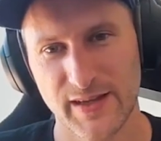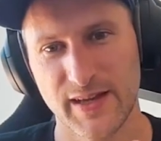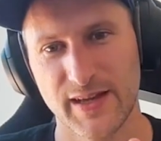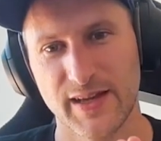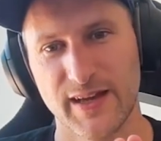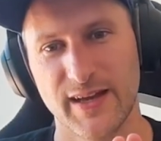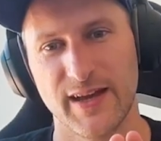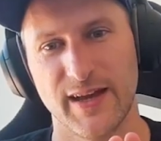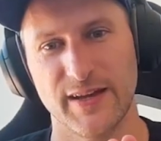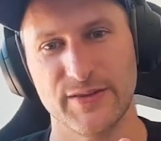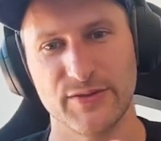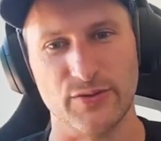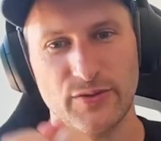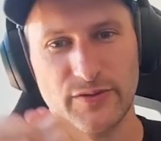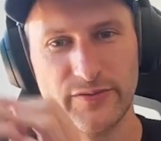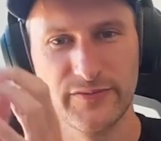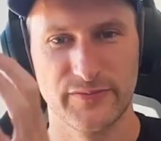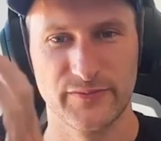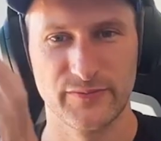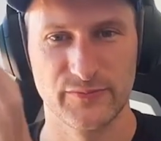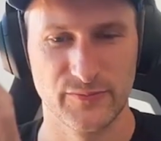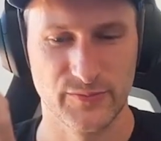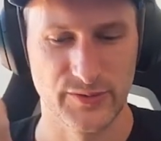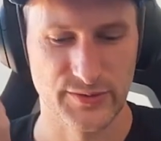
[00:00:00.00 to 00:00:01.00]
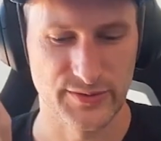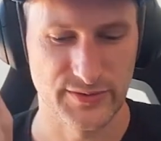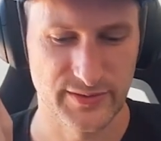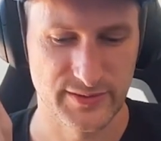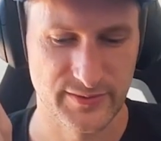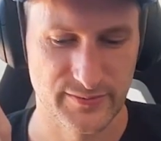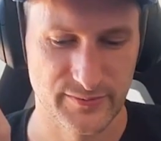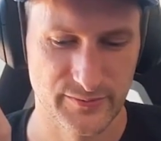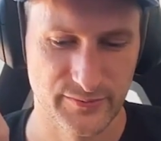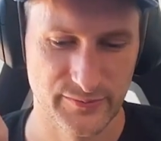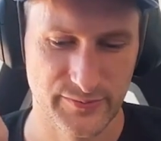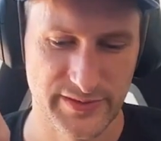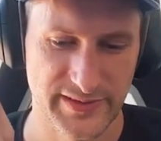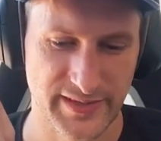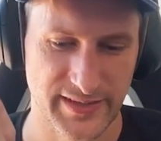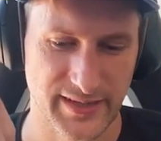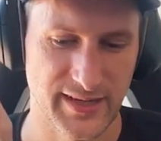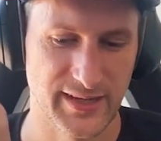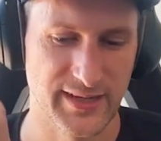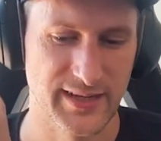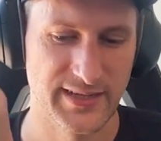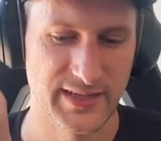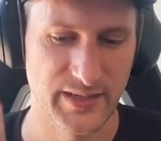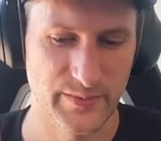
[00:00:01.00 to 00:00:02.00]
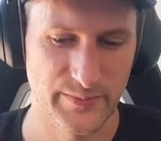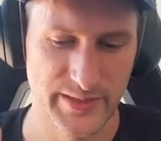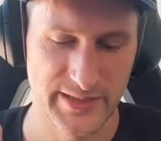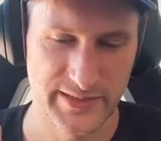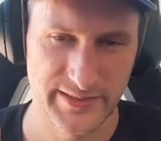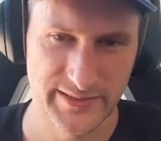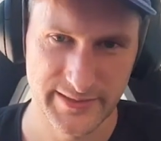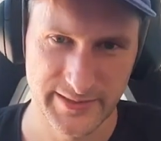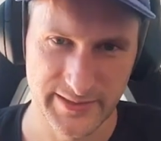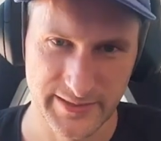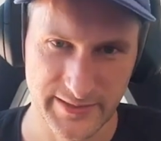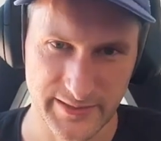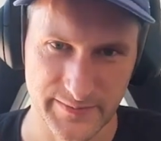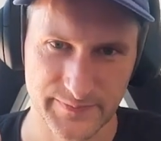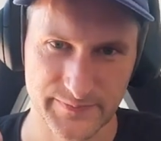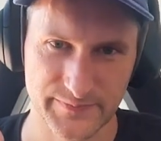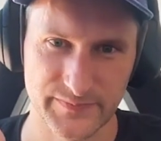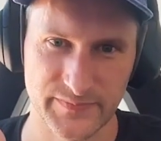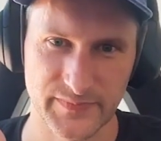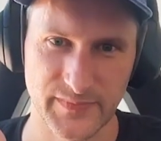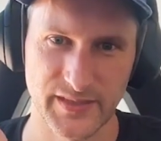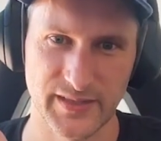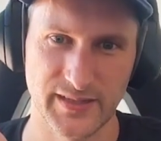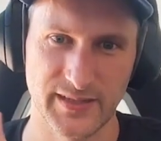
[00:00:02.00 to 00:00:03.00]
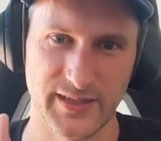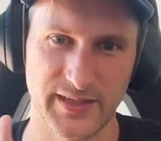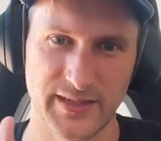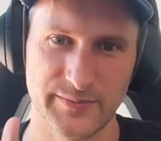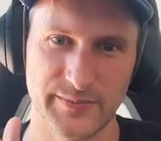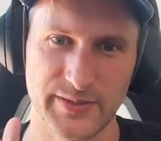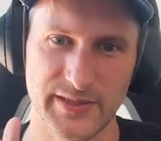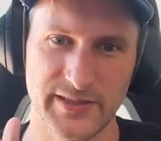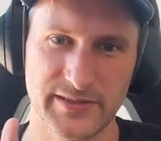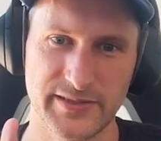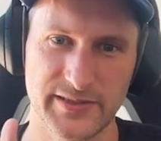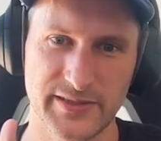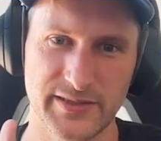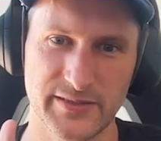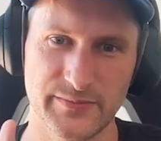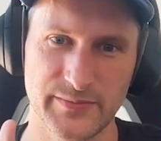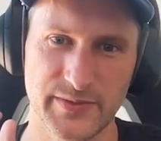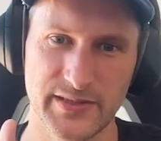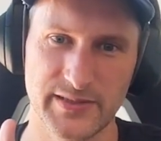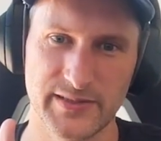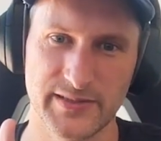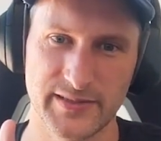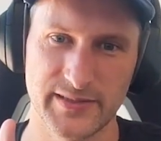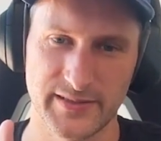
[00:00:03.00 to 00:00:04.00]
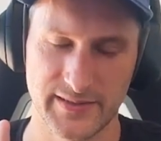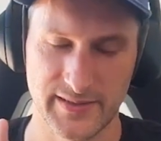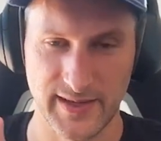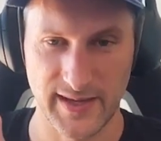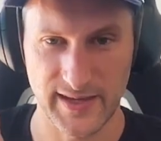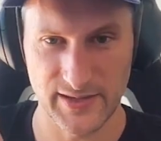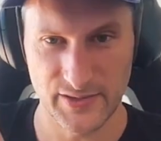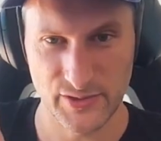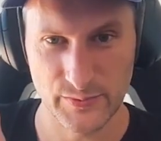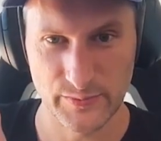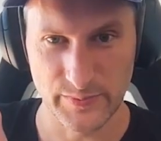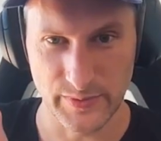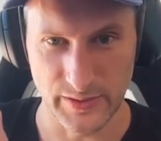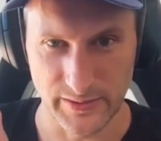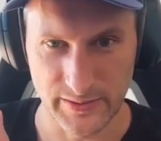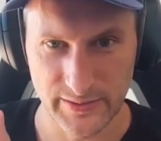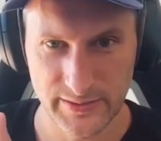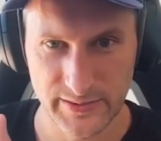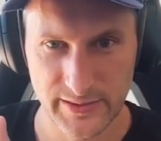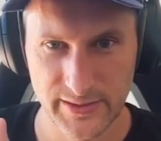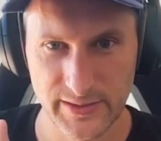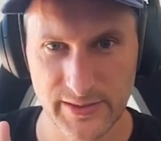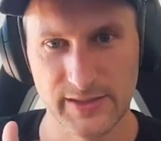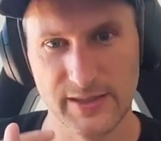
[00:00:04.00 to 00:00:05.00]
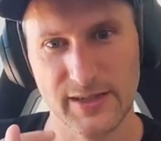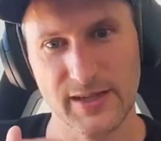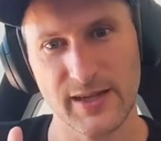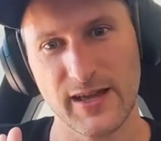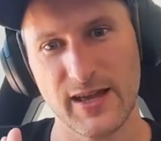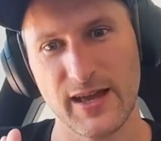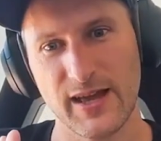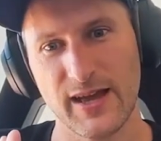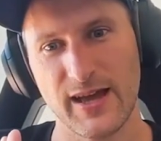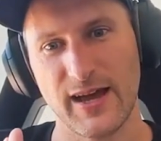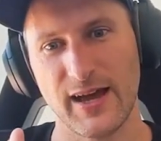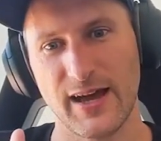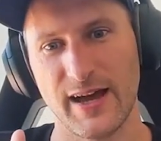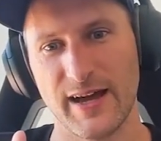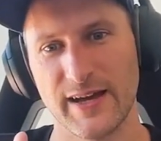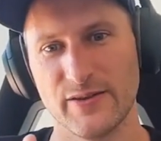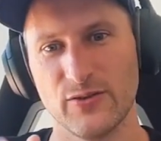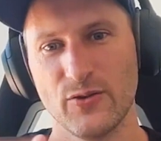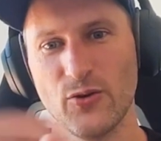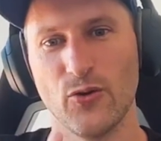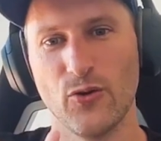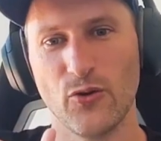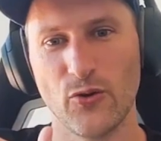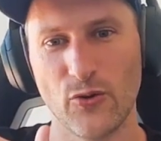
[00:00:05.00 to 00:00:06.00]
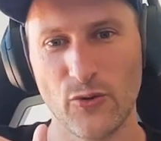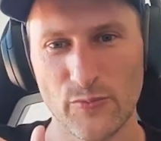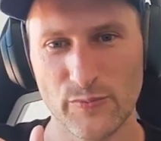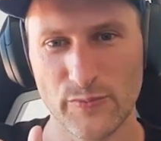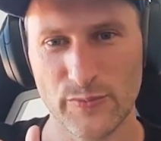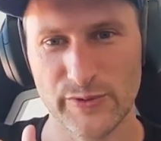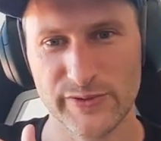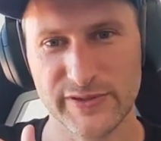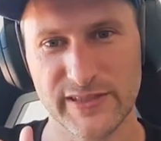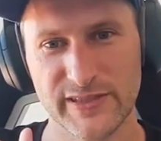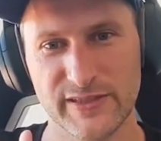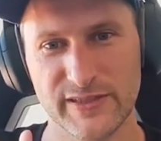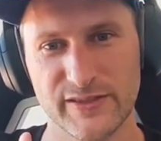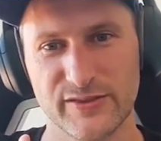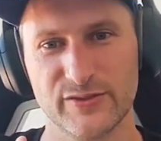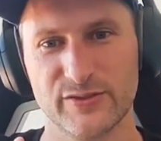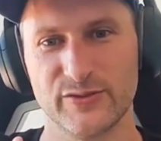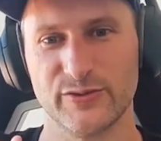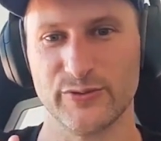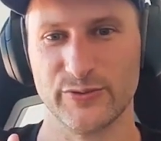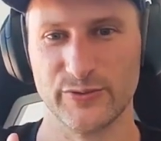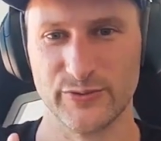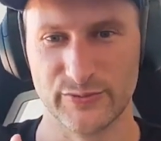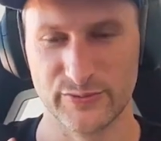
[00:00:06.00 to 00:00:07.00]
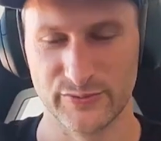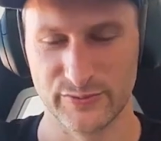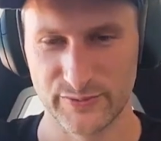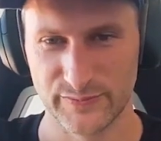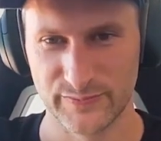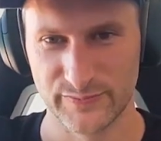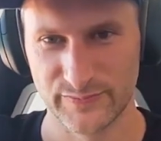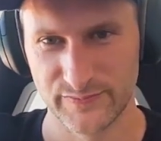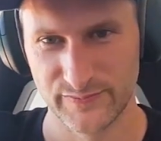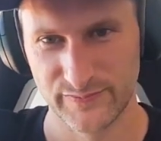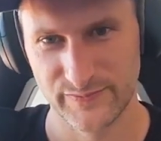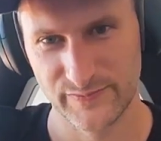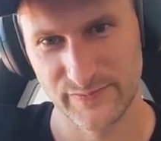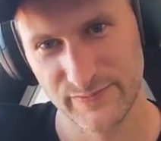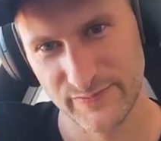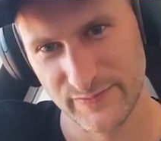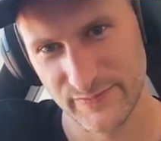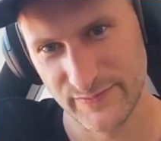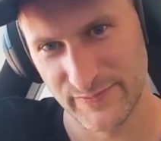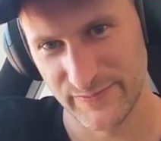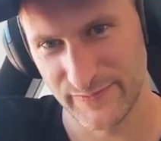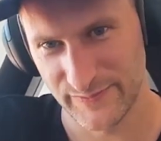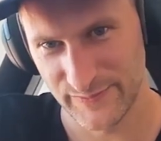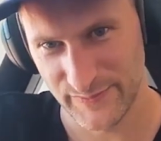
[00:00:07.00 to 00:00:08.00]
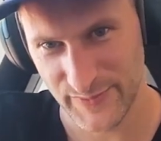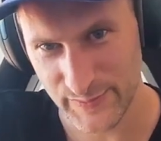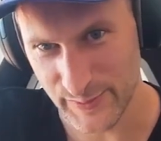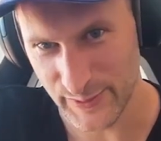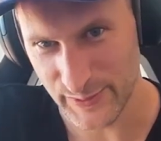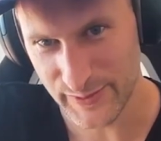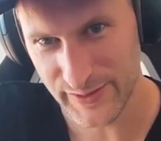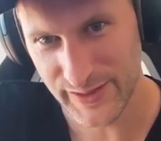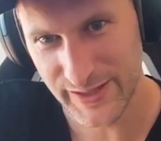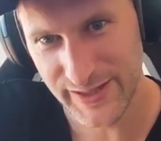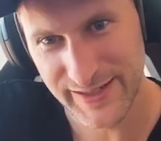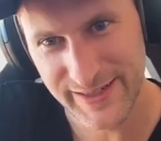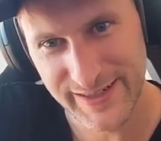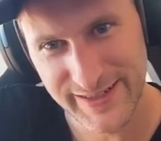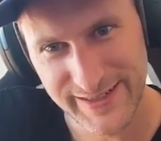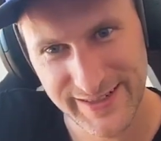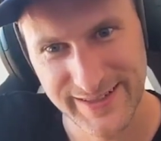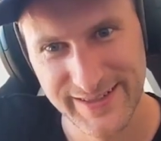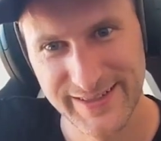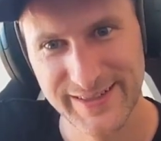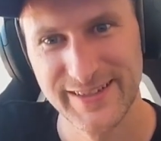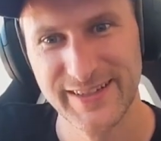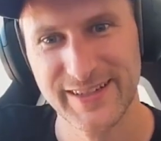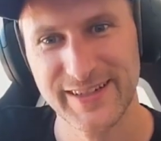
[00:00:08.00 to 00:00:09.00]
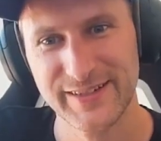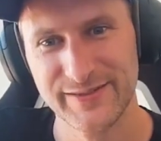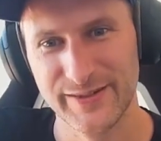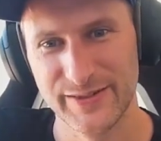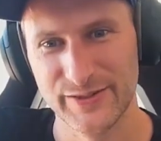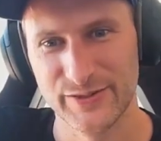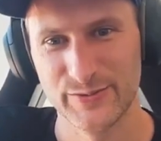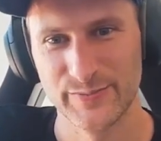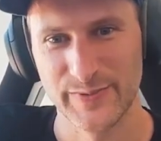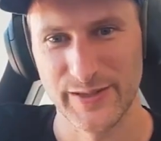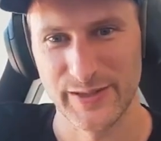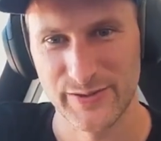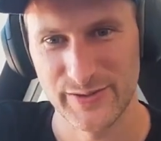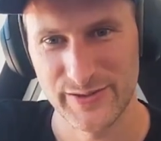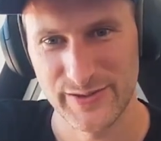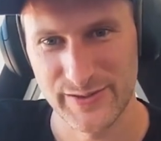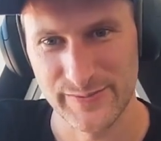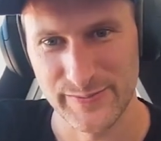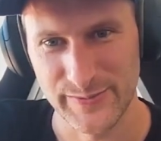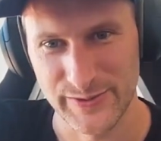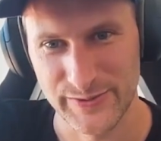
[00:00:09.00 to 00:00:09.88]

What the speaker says: and you have what we said liability. Liability means that as a bank, I owe money to people, right, to my customer.